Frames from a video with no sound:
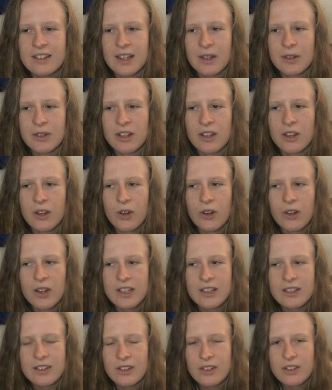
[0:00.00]
I was like,
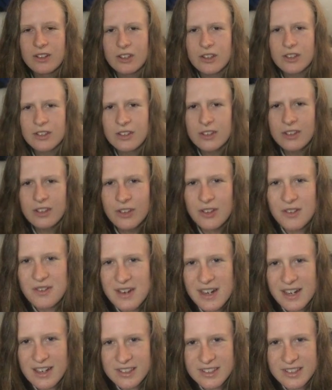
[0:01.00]
Holly, you
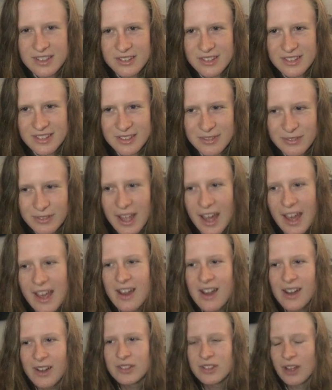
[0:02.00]
do realise it's gone to VAR?
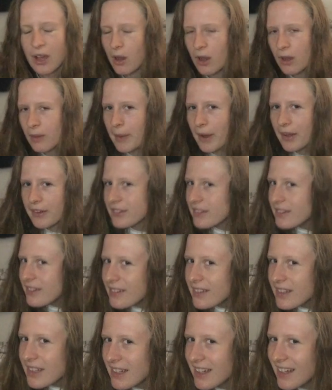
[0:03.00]
I was like, pardon?
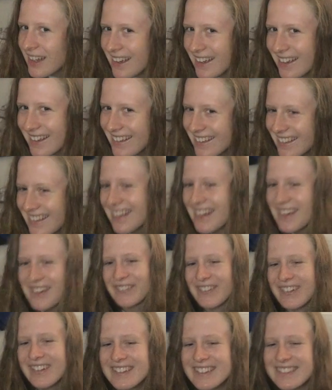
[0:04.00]

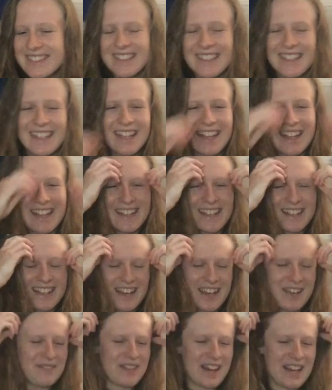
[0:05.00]
What? And I
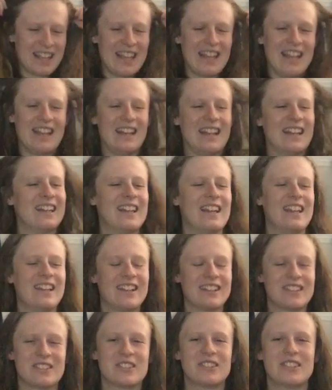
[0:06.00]
came back in and
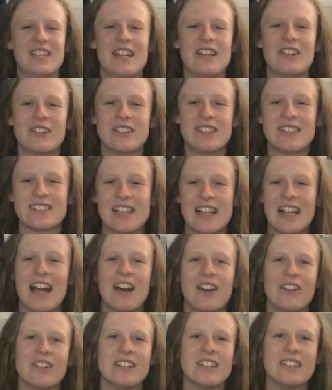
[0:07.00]
then I saw that it got
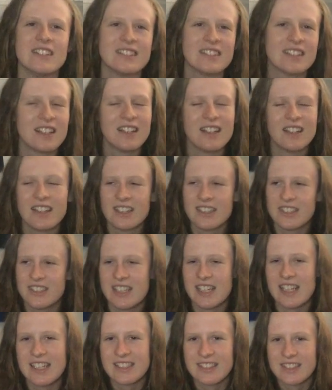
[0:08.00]
disallowed and
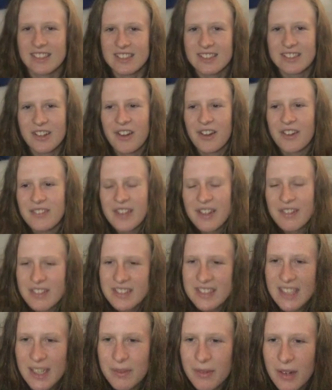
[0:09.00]
Jesus, I've
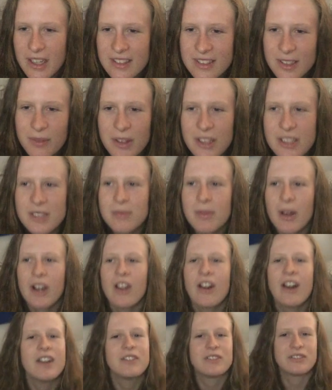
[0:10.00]
never celebrated so much in my
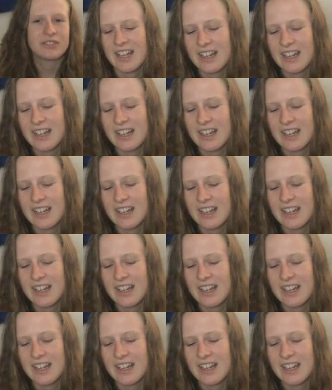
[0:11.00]
life.